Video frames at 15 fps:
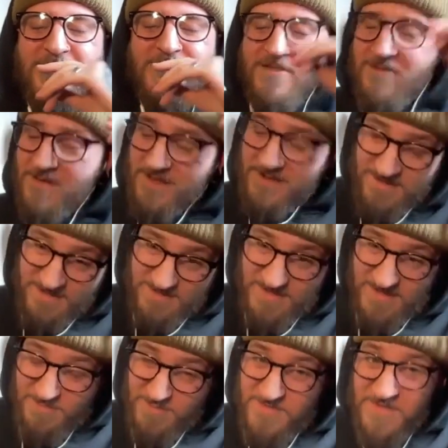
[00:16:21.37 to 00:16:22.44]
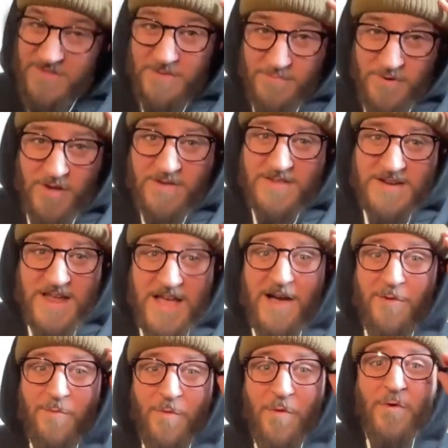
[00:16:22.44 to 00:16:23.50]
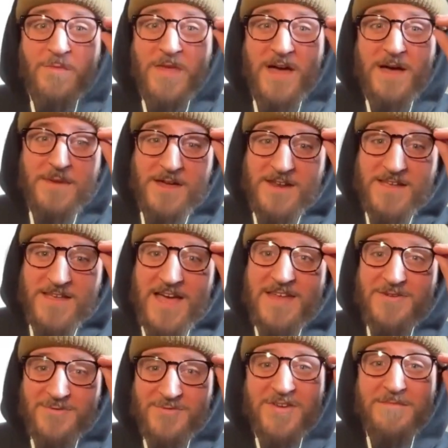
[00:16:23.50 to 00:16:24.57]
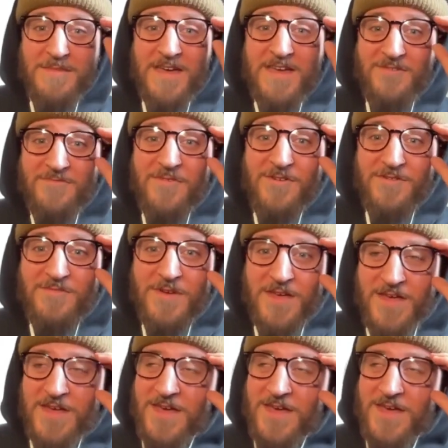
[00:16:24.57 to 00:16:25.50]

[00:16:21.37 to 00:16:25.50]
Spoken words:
because it was surprising how warm that amount of candles can make a room.